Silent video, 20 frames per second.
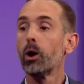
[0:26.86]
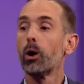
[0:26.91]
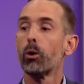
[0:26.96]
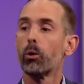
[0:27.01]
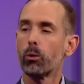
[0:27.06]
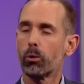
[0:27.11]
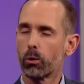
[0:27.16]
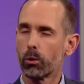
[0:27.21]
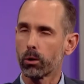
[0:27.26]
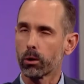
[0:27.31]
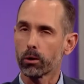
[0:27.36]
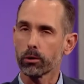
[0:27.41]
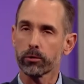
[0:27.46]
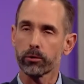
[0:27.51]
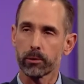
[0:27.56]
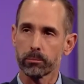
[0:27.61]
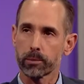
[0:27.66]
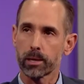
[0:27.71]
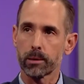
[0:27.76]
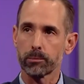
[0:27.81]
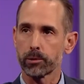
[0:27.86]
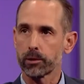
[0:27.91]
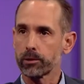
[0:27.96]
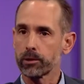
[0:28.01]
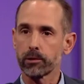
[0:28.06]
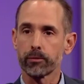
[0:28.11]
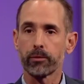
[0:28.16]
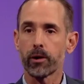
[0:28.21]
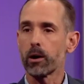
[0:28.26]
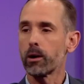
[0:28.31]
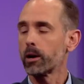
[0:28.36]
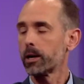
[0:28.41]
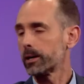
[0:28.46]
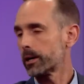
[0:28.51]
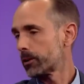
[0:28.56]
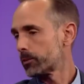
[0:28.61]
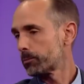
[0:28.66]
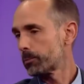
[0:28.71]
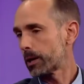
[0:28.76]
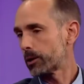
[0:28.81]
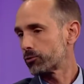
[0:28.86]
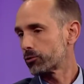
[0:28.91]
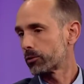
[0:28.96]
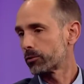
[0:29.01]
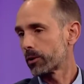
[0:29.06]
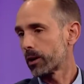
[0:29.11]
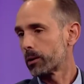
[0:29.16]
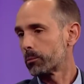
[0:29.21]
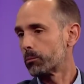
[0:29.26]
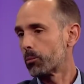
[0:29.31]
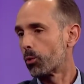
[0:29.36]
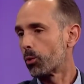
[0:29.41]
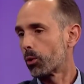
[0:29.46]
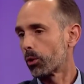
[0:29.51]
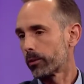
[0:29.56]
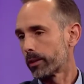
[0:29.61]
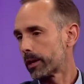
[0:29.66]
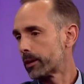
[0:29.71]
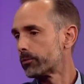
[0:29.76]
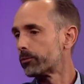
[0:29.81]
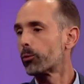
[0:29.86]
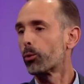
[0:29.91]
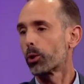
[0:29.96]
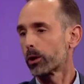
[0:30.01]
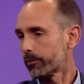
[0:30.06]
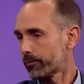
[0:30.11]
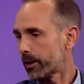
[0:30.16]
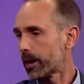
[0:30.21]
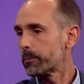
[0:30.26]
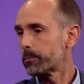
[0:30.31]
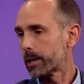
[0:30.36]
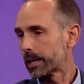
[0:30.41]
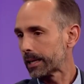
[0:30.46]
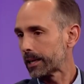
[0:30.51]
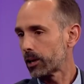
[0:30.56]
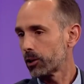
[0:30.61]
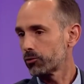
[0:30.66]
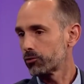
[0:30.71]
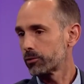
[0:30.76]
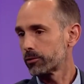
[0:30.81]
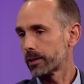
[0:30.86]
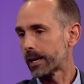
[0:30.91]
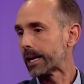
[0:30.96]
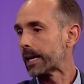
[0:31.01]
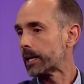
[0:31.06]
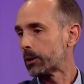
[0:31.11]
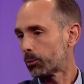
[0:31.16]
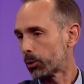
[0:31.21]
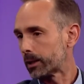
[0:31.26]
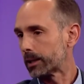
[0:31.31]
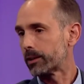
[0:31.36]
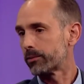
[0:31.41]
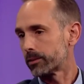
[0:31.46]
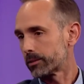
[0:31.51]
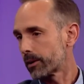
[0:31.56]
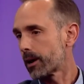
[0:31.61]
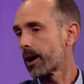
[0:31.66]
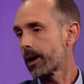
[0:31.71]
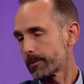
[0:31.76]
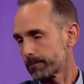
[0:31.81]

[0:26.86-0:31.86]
Or sometimes it's defined as patients on more than 4 to 5 medications at any one given time.